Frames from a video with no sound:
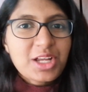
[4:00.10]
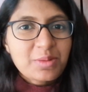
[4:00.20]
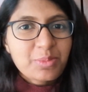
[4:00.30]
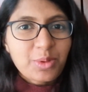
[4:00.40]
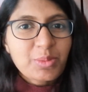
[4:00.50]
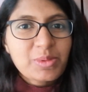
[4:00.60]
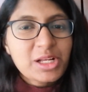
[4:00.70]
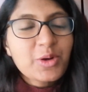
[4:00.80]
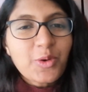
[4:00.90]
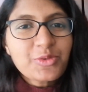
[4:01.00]
can probably
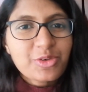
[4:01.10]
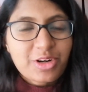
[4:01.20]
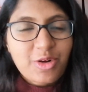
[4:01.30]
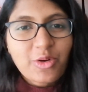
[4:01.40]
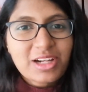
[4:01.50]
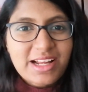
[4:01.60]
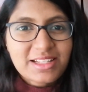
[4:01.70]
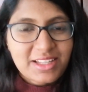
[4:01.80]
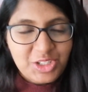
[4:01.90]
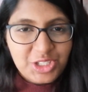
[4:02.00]
go for an online
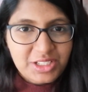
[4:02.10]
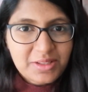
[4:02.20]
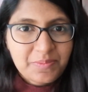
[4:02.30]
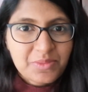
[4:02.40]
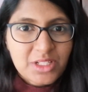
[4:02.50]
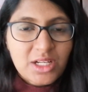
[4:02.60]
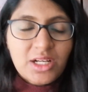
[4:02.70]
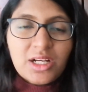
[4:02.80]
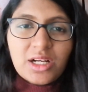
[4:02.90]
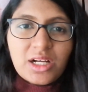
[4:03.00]
session.
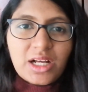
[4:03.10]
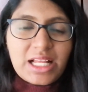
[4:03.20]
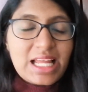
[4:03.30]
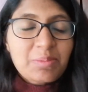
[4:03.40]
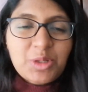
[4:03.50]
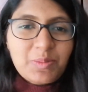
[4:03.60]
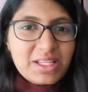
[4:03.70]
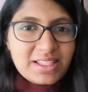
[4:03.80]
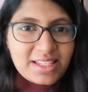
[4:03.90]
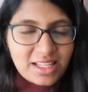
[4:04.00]
A laptop
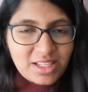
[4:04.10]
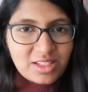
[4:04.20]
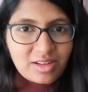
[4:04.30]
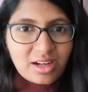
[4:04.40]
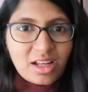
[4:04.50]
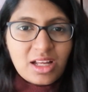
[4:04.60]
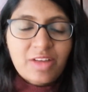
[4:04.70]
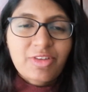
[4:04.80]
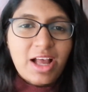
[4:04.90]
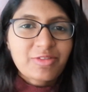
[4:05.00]
isn't necessary.
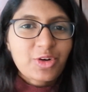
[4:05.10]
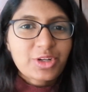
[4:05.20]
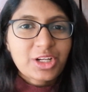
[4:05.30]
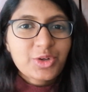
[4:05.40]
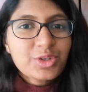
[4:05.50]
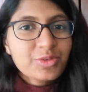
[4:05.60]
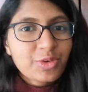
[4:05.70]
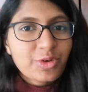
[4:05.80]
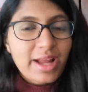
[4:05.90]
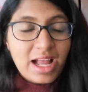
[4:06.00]
If you have got a good
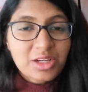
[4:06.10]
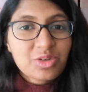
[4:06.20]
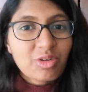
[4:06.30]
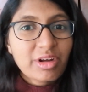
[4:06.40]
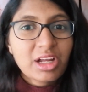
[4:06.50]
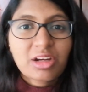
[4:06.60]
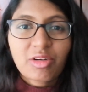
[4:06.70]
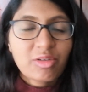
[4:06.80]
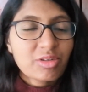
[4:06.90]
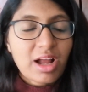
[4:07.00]
phone, Android
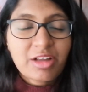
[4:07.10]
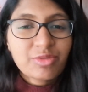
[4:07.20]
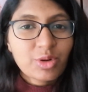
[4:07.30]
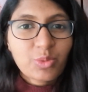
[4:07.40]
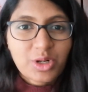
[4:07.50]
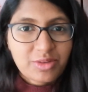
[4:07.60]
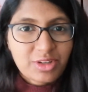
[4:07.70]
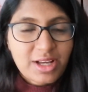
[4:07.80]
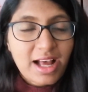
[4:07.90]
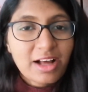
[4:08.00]
or iPhone, what
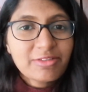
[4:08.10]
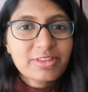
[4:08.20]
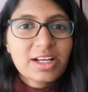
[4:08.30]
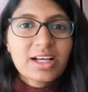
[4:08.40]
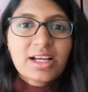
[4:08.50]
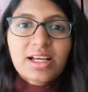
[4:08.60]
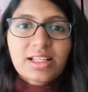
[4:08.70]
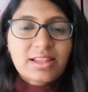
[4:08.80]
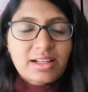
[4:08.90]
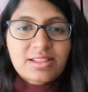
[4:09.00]
we have,
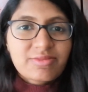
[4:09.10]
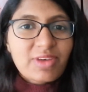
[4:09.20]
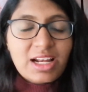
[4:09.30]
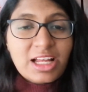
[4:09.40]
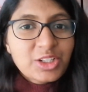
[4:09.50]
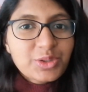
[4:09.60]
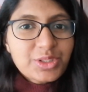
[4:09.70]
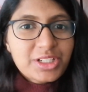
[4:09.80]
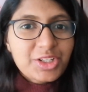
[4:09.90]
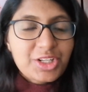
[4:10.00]
that's well and
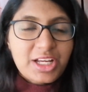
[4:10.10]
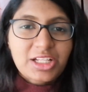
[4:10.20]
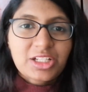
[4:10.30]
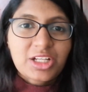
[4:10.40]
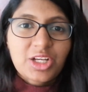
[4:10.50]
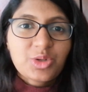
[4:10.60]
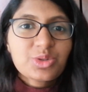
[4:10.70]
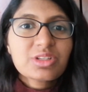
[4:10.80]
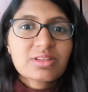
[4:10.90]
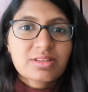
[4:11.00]
good. You can
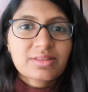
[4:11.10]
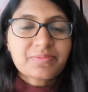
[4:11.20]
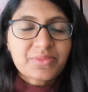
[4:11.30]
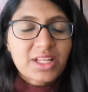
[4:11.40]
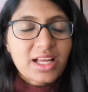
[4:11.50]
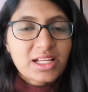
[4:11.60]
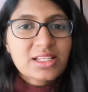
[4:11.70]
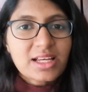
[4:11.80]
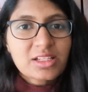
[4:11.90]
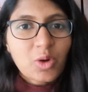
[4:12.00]
use
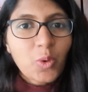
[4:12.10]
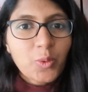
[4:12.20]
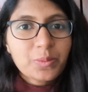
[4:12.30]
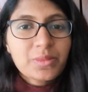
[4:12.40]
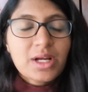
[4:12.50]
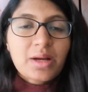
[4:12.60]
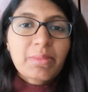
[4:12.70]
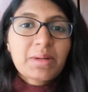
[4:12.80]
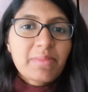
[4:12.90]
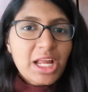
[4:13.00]
it at home,
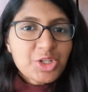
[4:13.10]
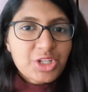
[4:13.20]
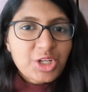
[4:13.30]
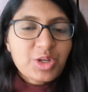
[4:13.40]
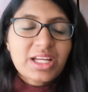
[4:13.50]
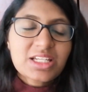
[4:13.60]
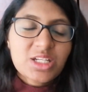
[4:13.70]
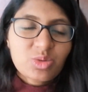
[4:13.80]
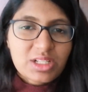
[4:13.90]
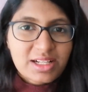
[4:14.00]
but make sure you get
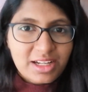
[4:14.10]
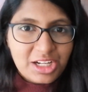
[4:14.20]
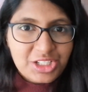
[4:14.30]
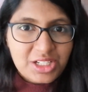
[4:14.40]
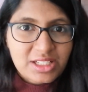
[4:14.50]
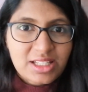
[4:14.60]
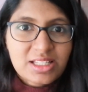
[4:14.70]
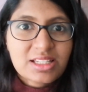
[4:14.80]
individual correction